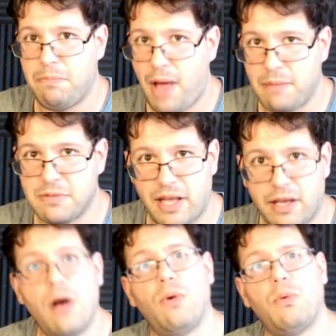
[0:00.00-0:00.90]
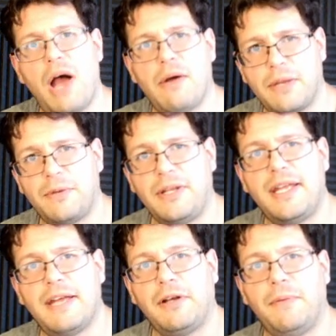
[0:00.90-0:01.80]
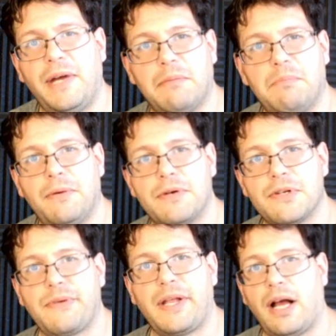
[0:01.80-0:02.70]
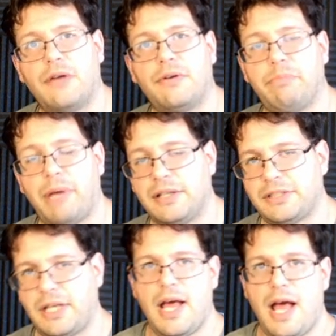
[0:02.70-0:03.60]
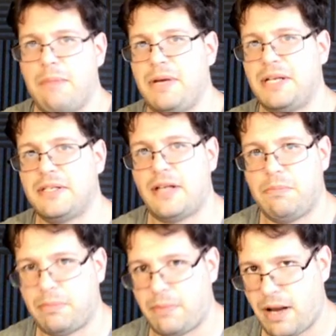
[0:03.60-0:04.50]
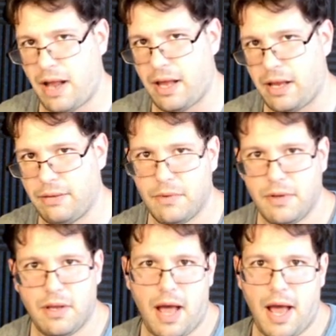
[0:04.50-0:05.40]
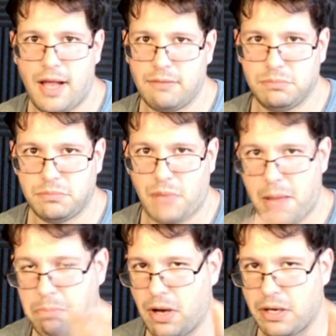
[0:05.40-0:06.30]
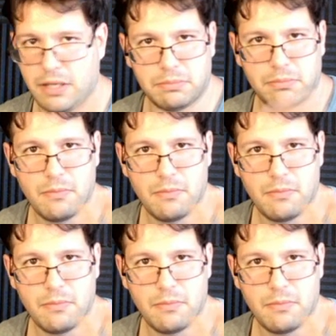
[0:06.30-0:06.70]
I was like, oh wow, are they really giving away computers for like $100? I picked it up and I bought it.